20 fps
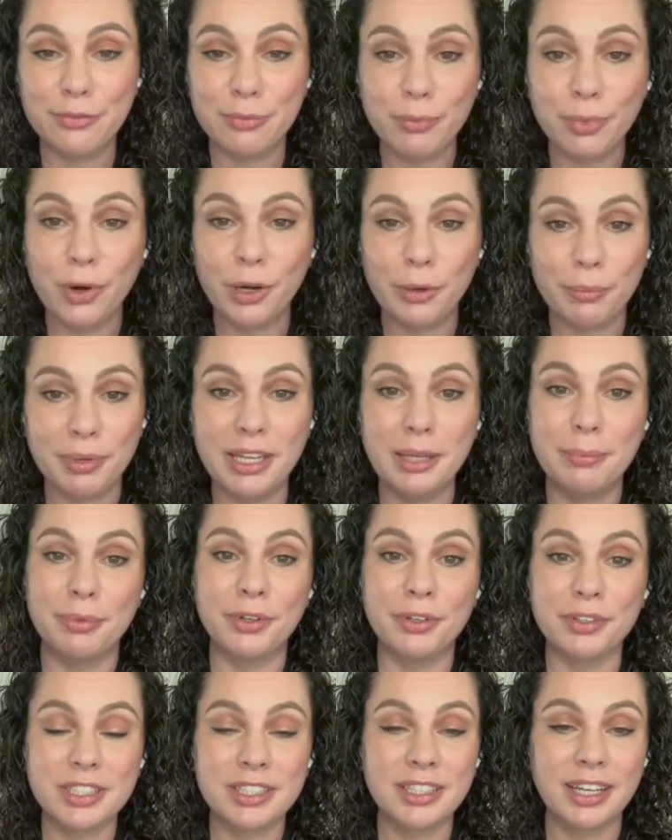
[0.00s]
have more
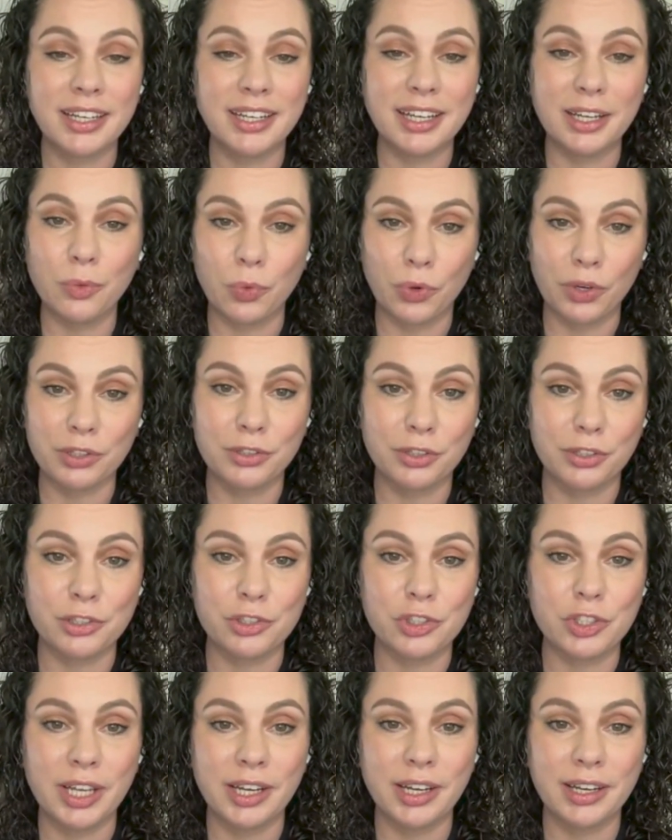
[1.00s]
people studying world
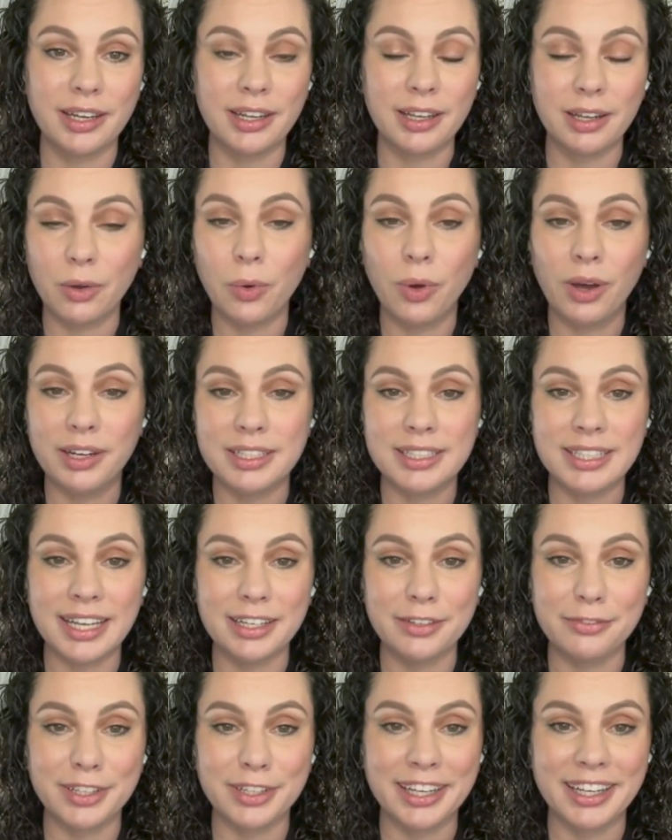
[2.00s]
Christianity
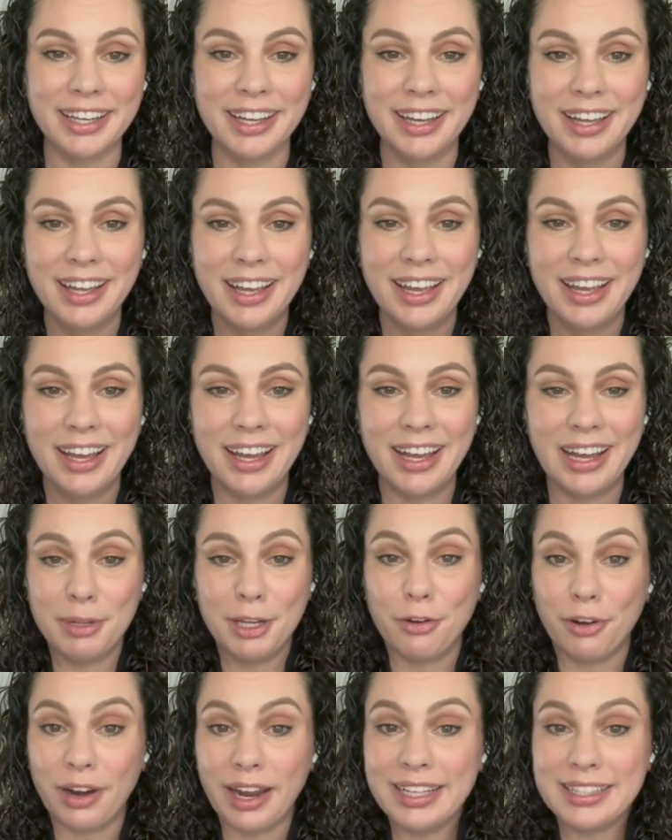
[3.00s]
quantitatively. It'd
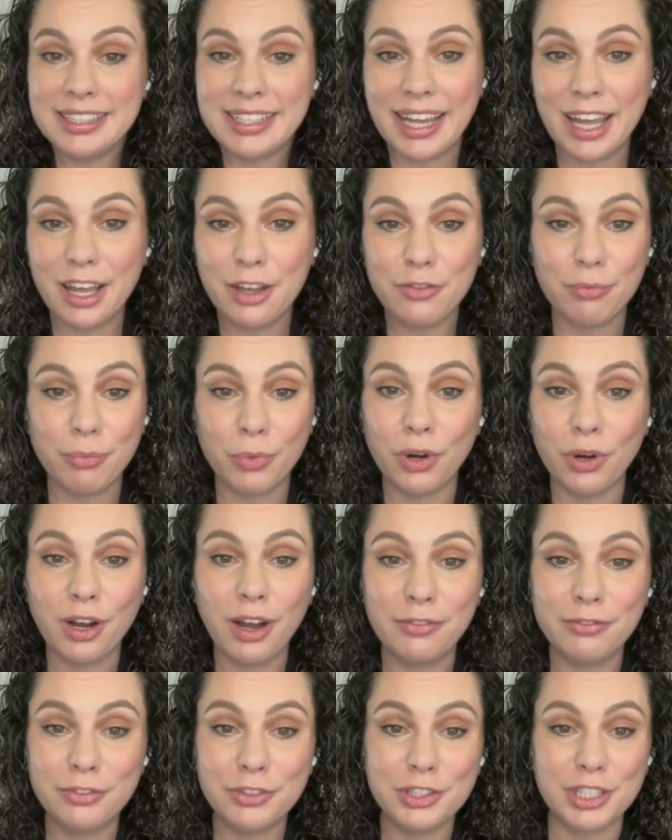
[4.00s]
be great to have more
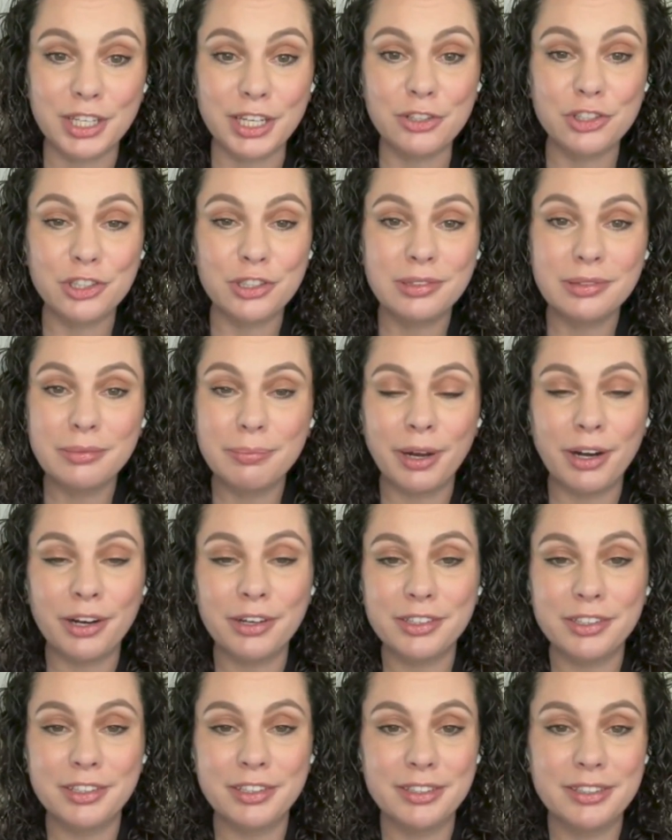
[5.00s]
conversation
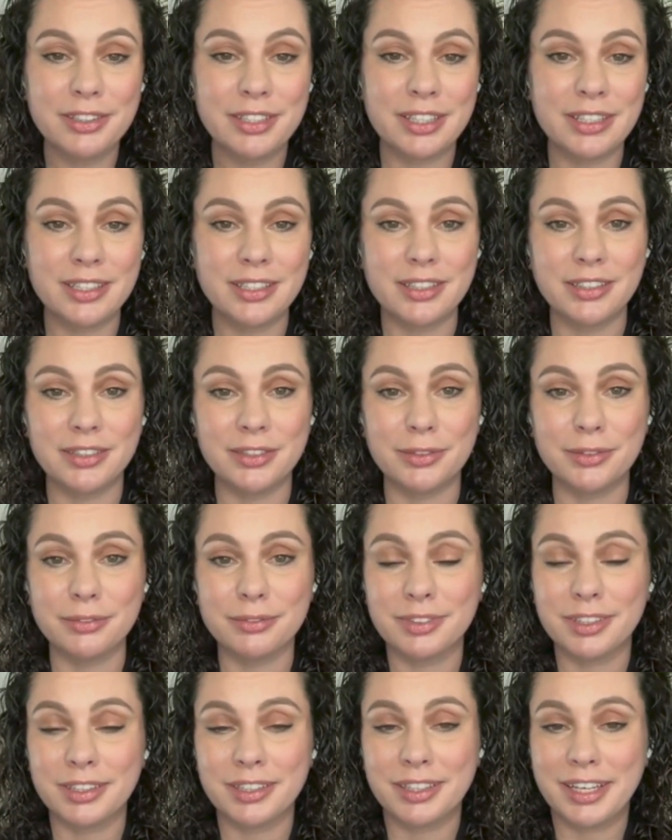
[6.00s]
partners and
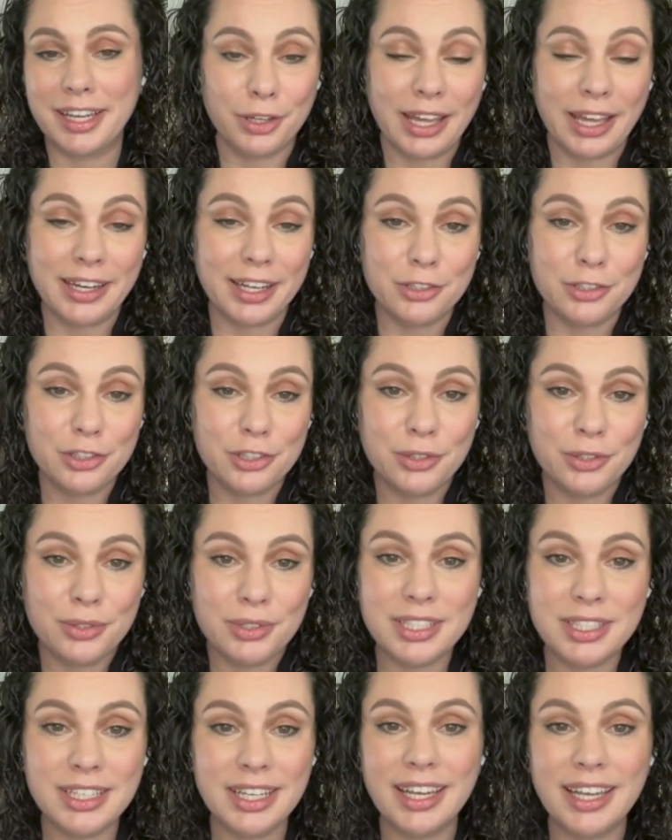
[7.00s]
to look at
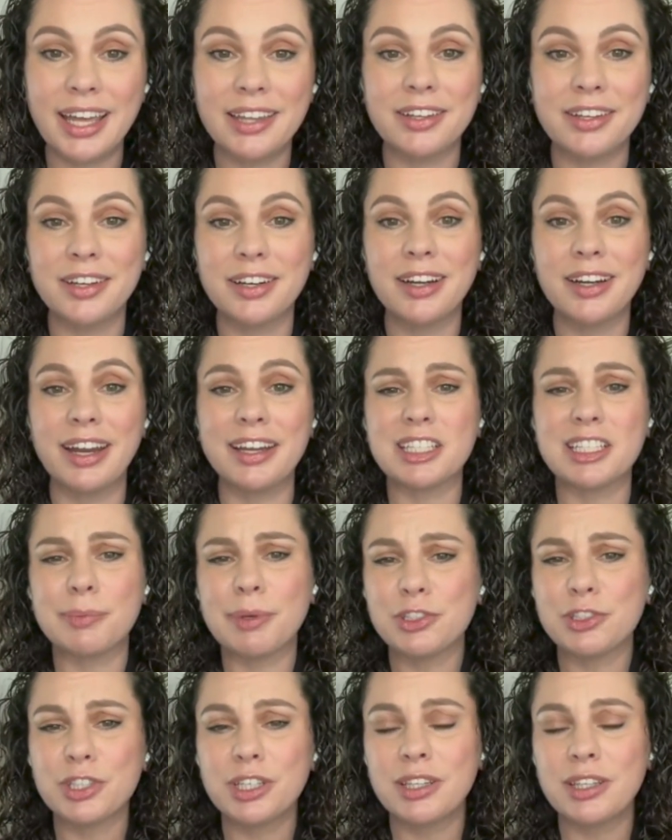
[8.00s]
issues together,
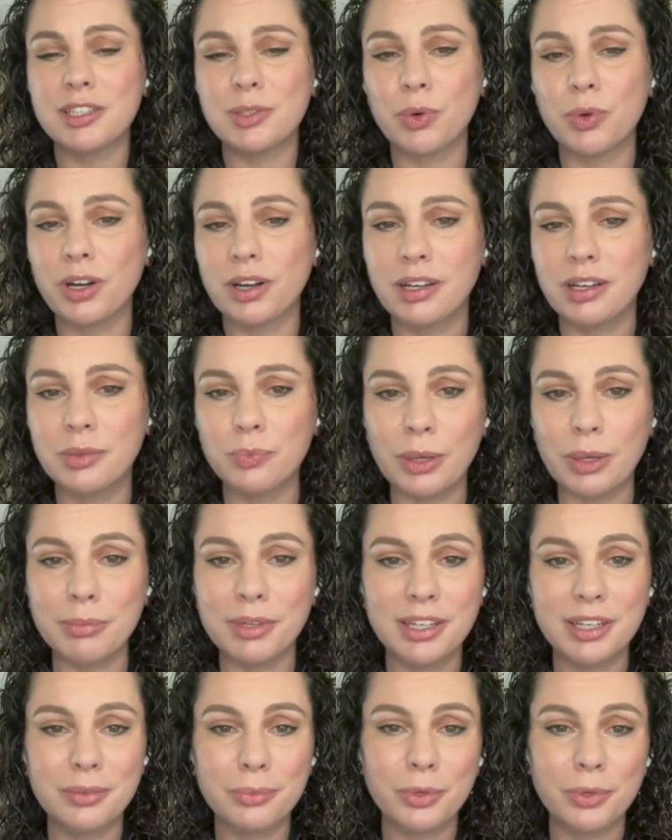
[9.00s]
especially this work on
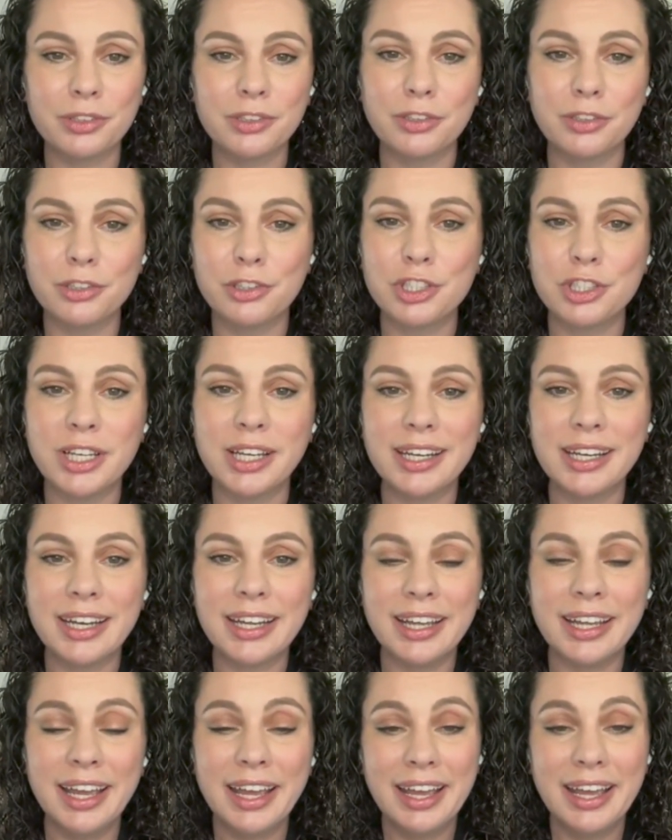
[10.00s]
women in world
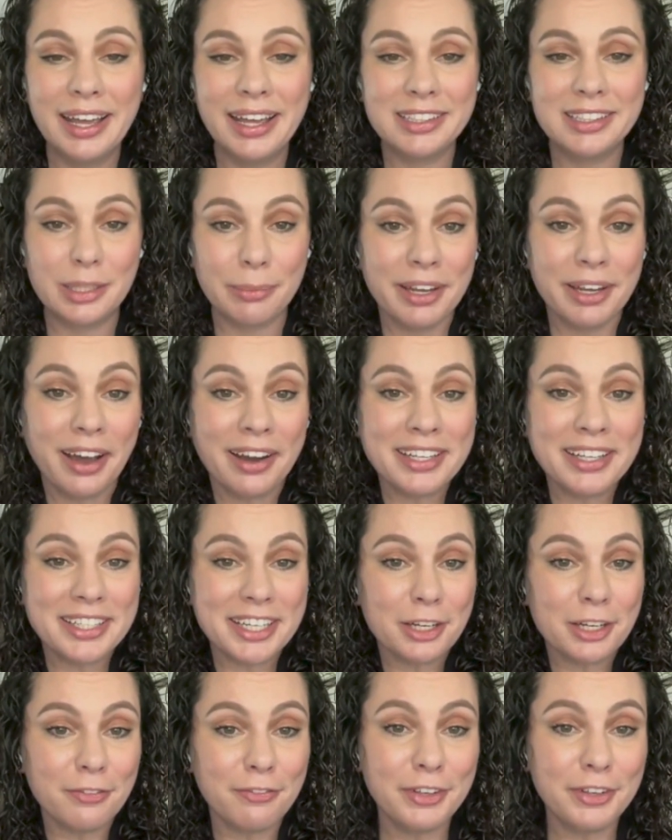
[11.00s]
Christianity. To be
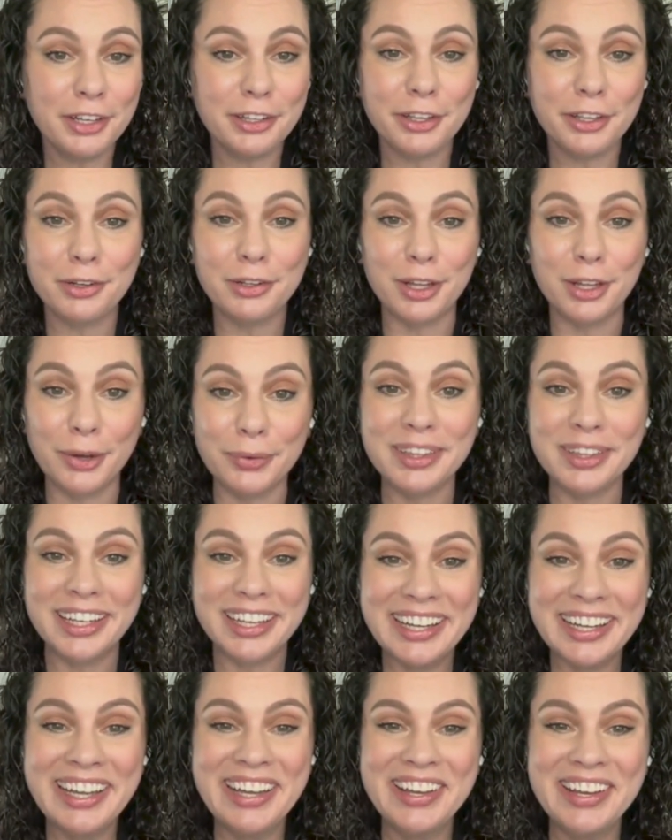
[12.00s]
honest, it can feel a little
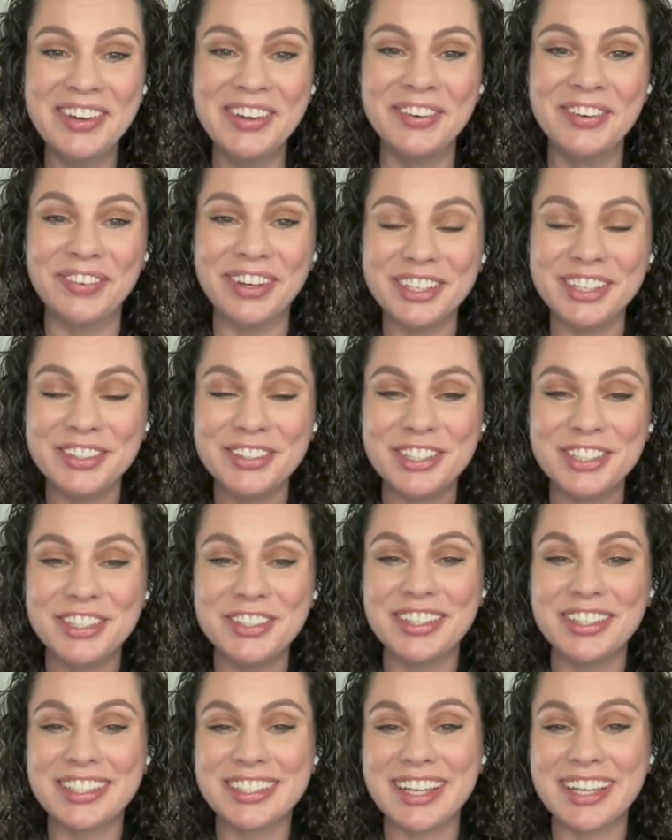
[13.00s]
lonely when you
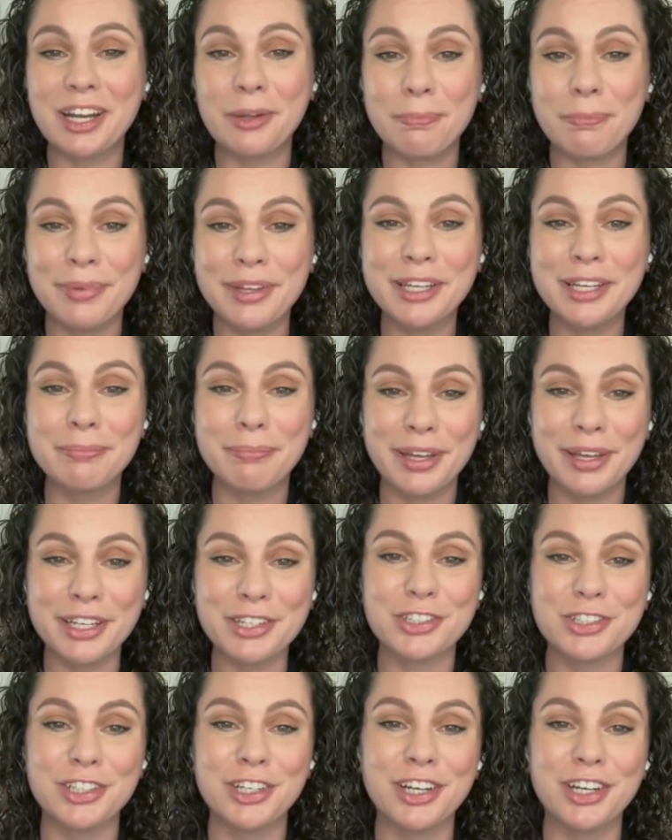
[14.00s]
do this kind of big
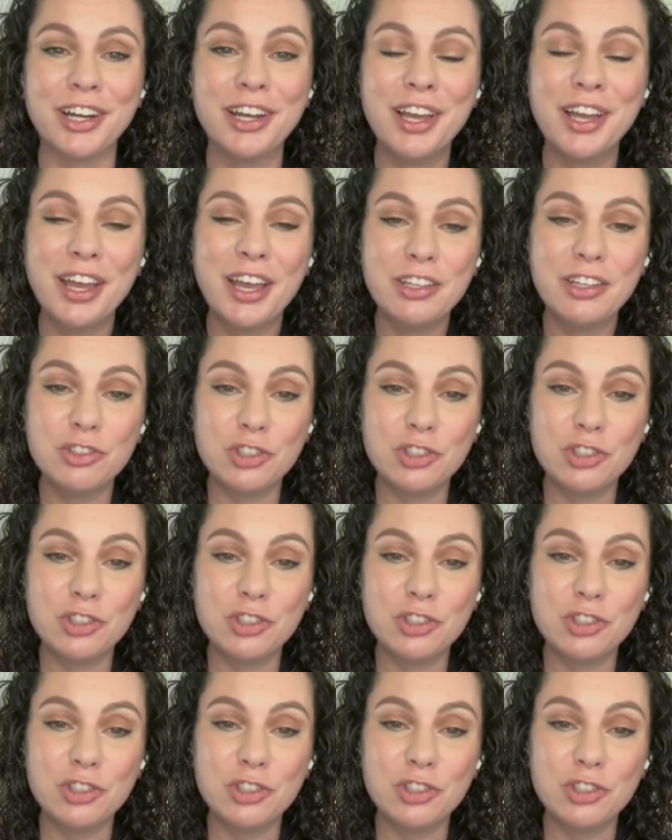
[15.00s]
picture